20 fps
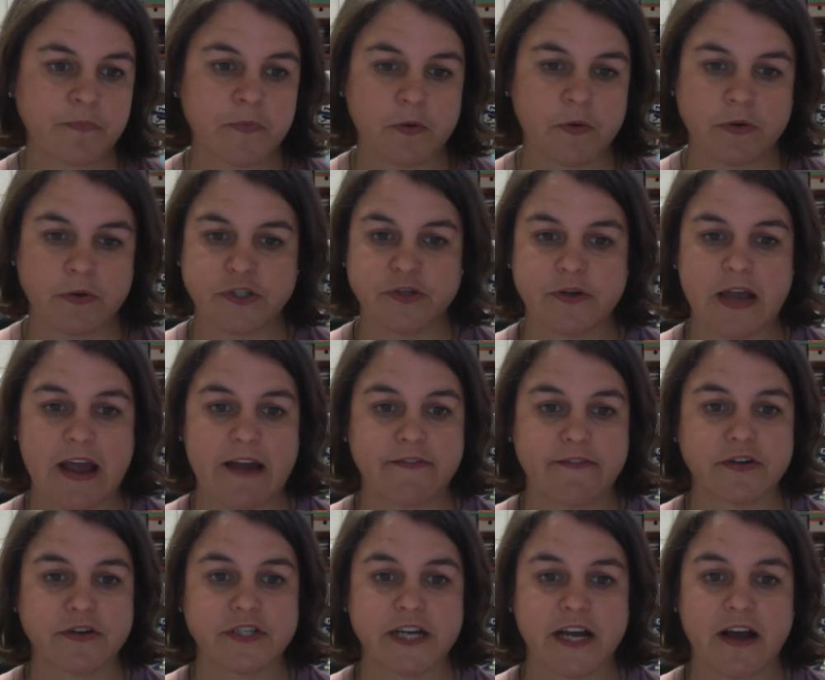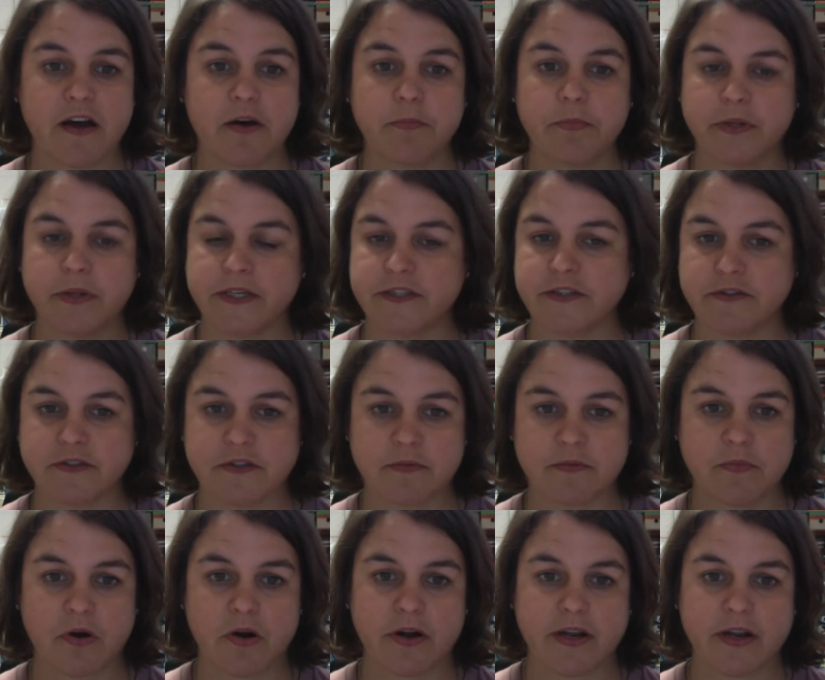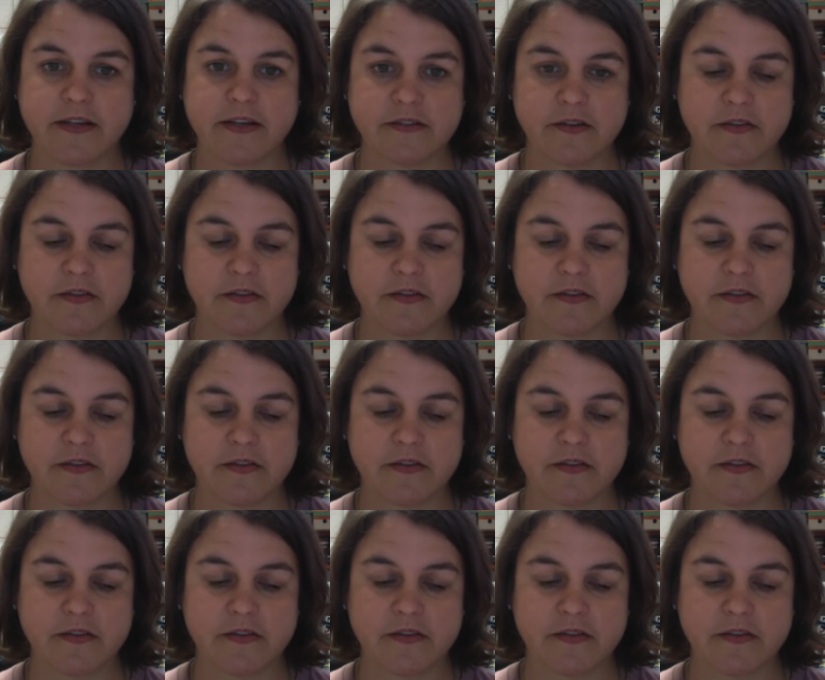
Once you have your child, please use the markings